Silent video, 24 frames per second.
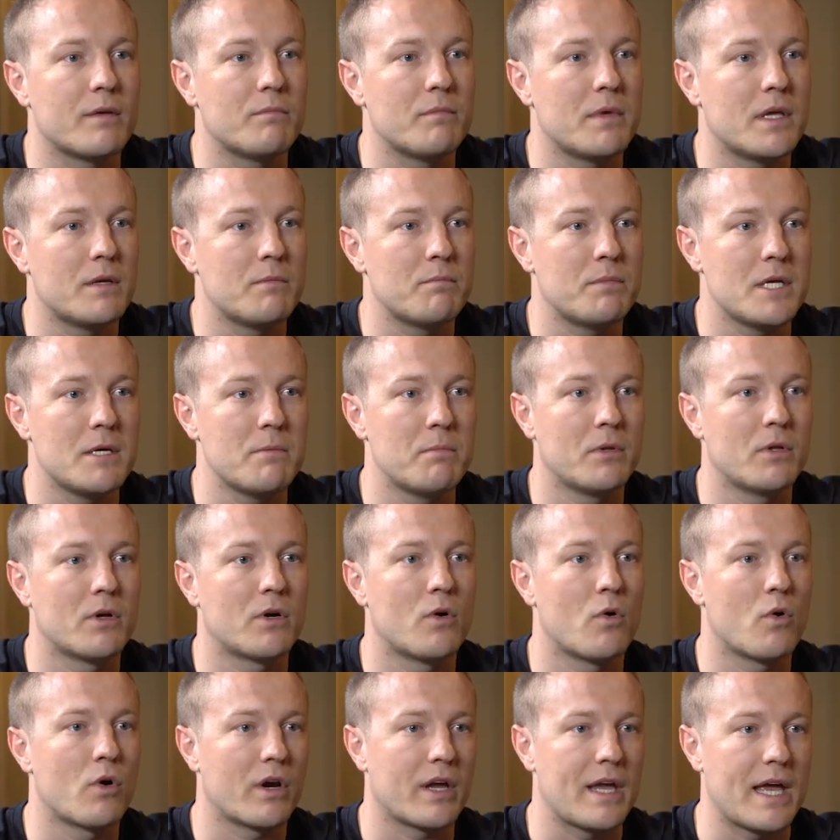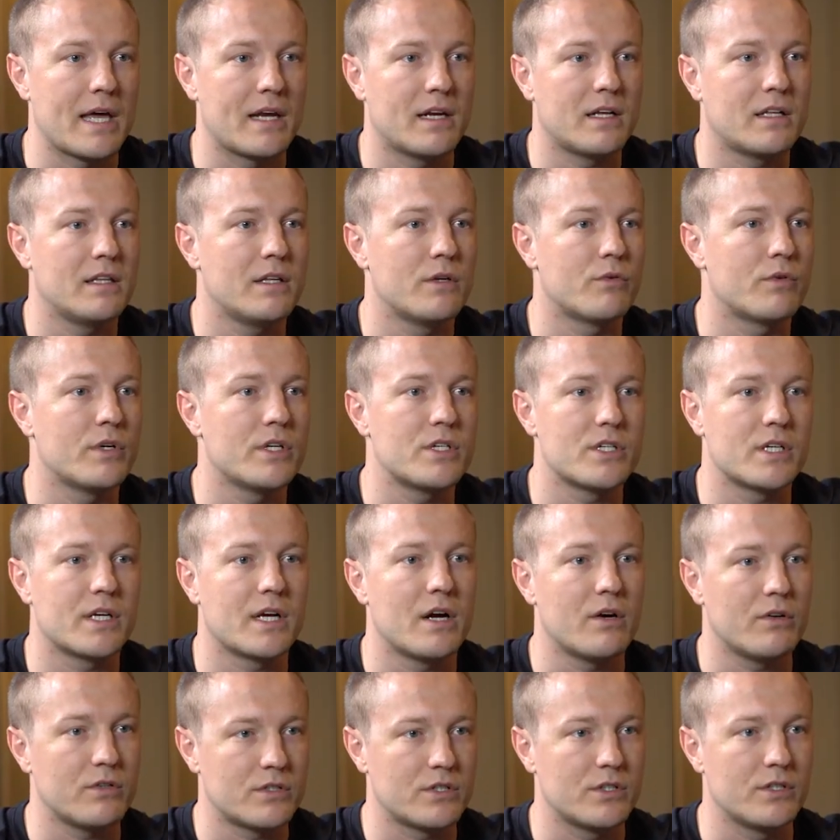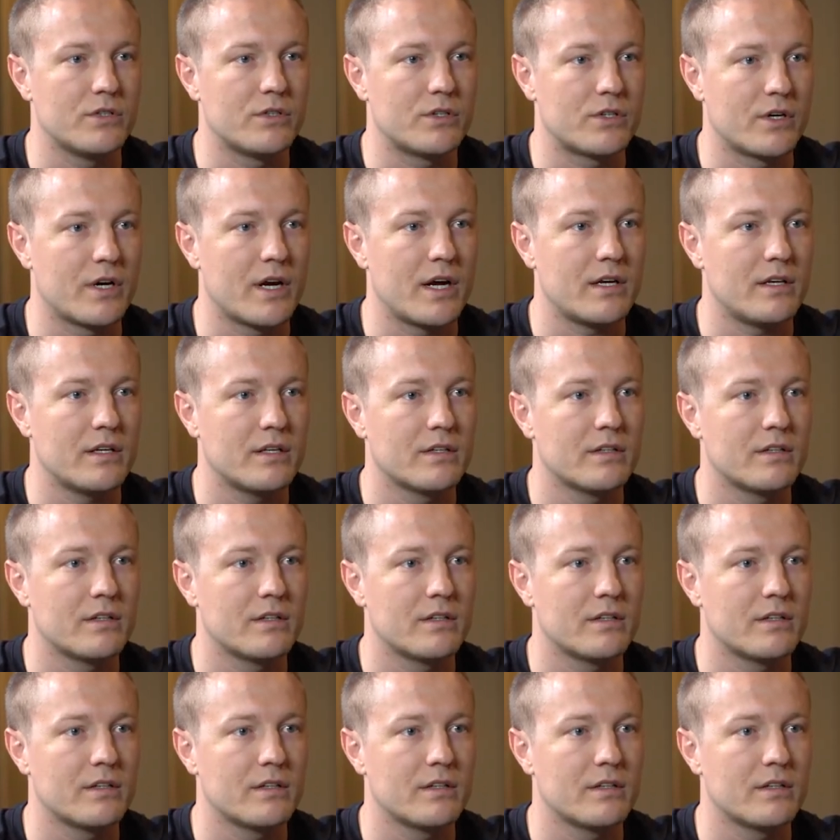and people are organically reaching out to you, correct?